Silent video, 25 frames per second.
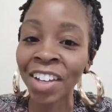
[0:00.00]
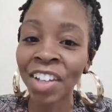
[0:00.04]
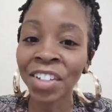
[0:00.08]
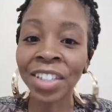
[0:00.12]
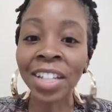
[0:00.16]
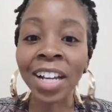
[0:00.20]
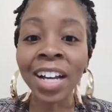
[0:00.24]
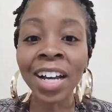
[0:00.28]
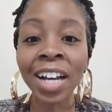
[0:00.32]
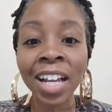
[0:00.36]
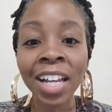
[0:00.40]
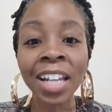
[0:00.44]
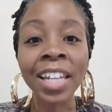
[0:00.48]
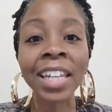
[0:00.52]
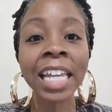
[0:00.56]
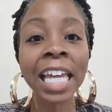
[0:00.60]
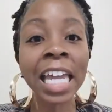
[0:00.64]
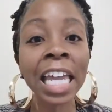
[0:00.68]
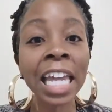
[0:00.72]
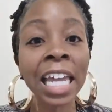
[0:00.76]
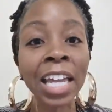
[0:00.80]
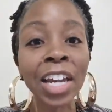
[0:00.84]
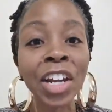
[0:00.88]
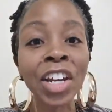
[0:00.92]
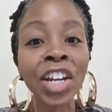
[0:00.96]
The
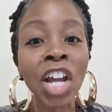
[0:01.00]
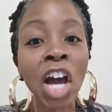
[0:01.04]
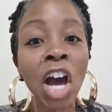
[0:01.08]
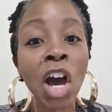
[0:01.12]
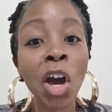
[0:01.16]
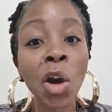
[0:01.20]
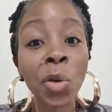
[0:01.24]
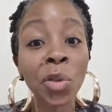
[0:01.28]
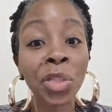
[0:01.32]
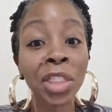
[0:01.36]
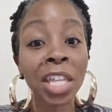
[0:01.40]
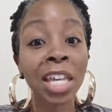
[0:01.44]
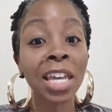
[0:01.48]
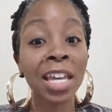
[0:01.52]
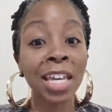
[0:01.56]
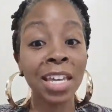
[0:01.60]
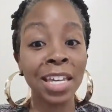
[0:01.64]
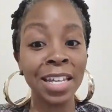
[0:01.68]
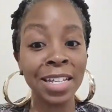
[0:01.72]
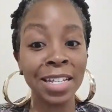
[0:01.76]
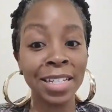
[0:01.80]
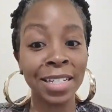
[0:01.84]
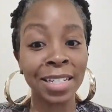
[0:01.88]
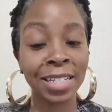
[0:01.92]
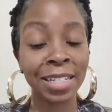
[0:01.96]
elite know
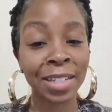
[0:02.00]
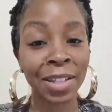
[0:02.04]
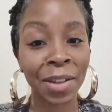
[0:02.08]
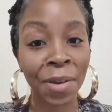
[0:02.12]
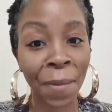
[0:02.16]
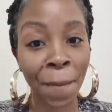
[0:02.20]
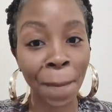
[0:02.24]
this.